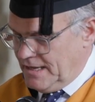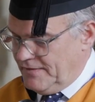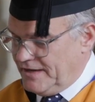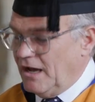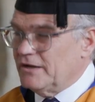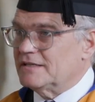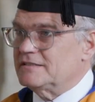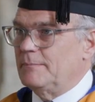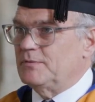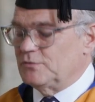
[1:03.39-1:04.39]
then
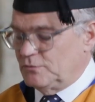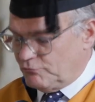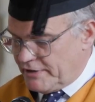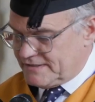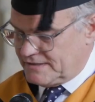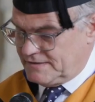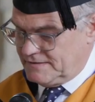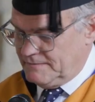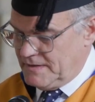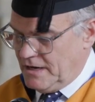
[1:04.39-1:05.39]
unacceptable
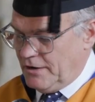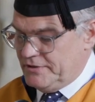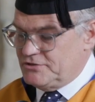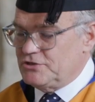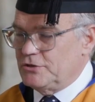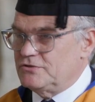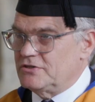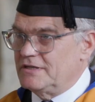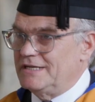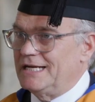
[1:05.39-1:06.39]
risks are introduced
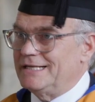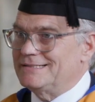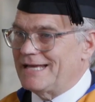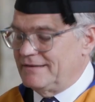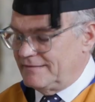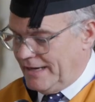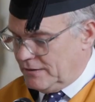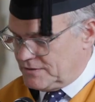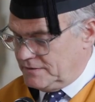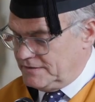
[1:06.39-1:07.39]
to the nearly
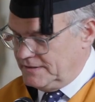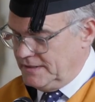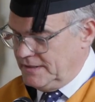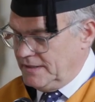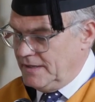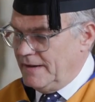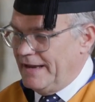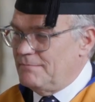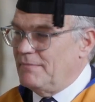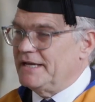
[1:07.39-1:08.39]
10,000
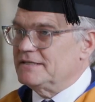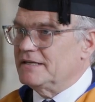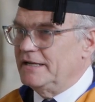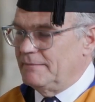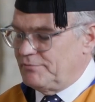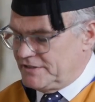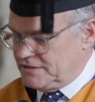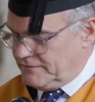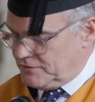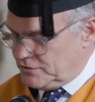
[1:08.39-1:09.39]
inmates in the
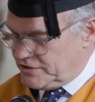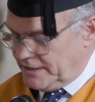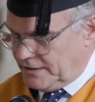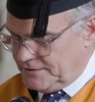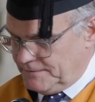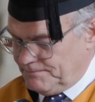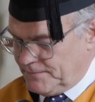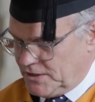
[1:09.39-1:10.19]
prisons of New Zealand.